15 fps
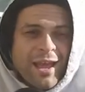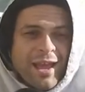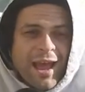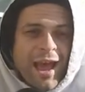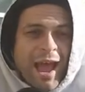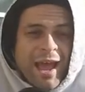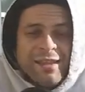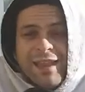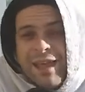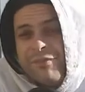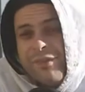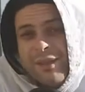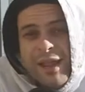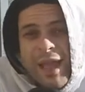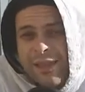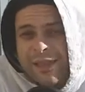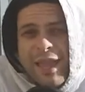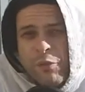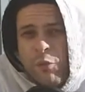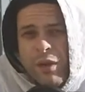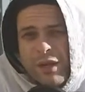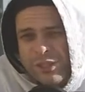I love it. I
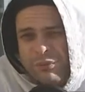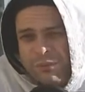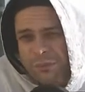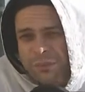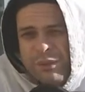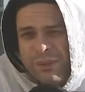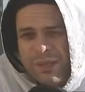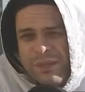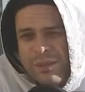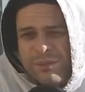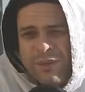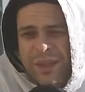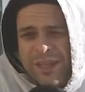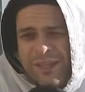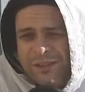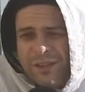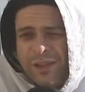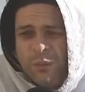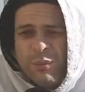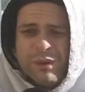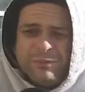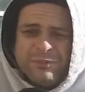like watching Republicans fight.
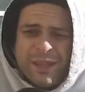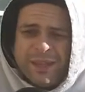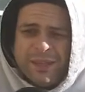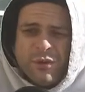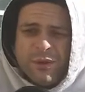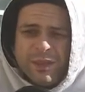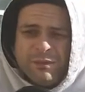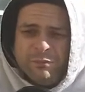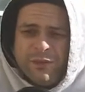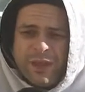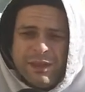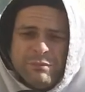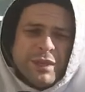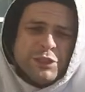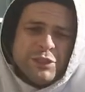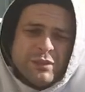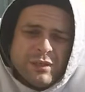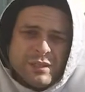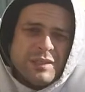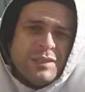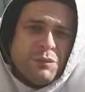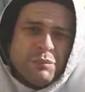Y'all want to fight? Go ahead and fight. It makes you
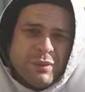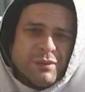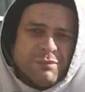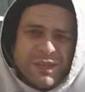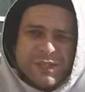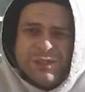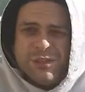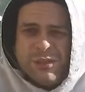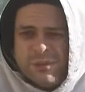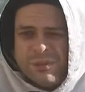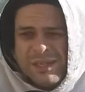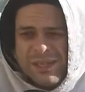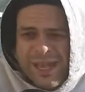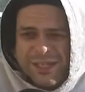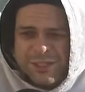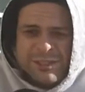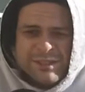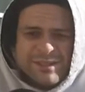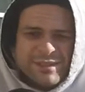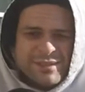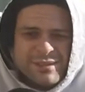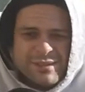look stupid. It makes you lose
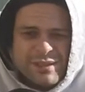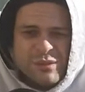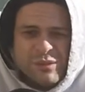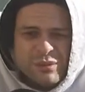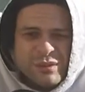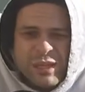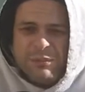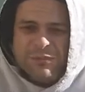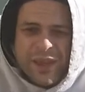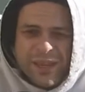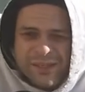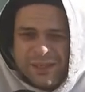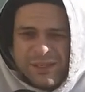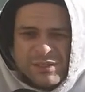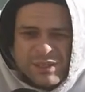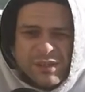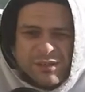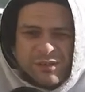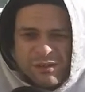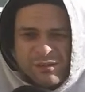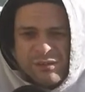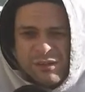elections. So keep fighting each other.